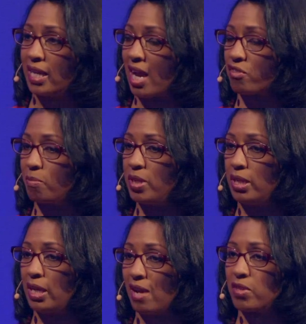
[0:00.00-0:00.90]
They have to
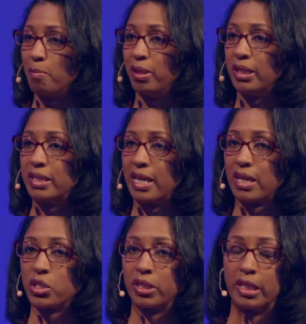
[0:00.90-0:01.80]
have the ability to
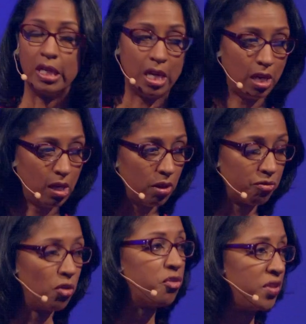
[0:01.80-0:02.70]
actually
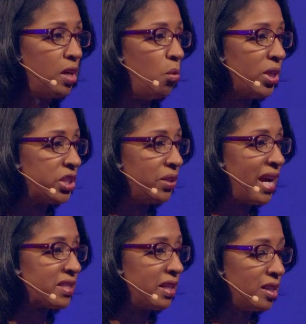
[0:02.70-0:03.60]
fulfill what you're
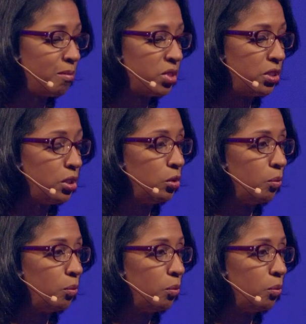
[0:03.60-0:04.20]
asking them to do.